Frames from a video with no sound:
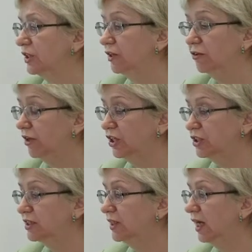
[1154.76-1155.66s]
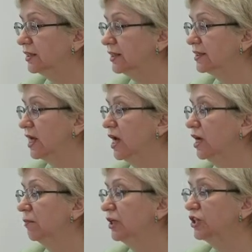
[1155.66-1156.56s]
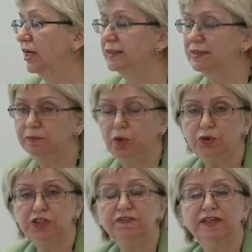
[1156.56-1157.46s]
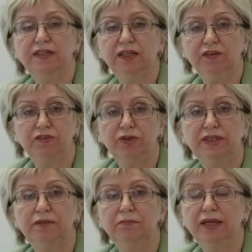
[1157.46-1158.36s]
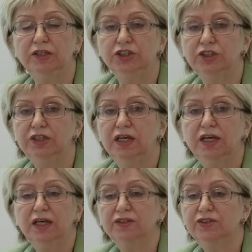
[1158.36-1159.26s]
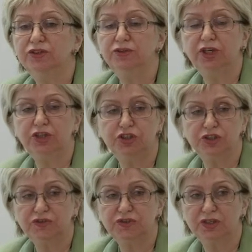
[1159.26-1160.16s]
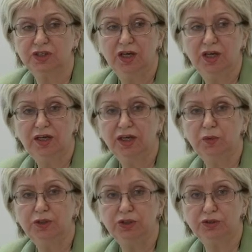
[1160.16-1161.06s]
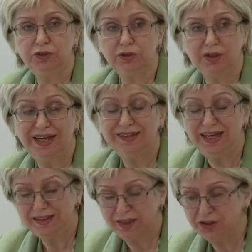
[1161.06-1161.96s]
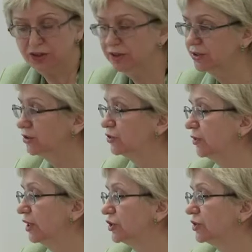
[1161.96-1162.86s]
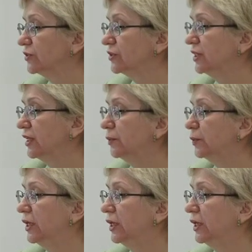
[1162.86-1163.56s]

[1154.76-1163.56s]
Russian style is much less emotive, as I have already mentioned. Exaggerations, yeah, we don't like actual exaggerations. Yeah,